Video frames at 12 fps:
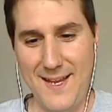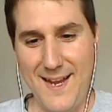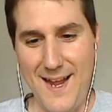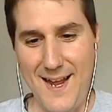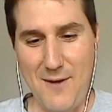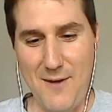
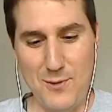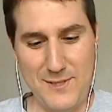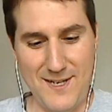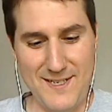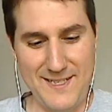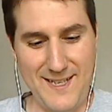I will talk to
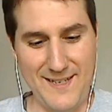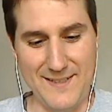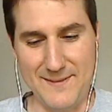you later.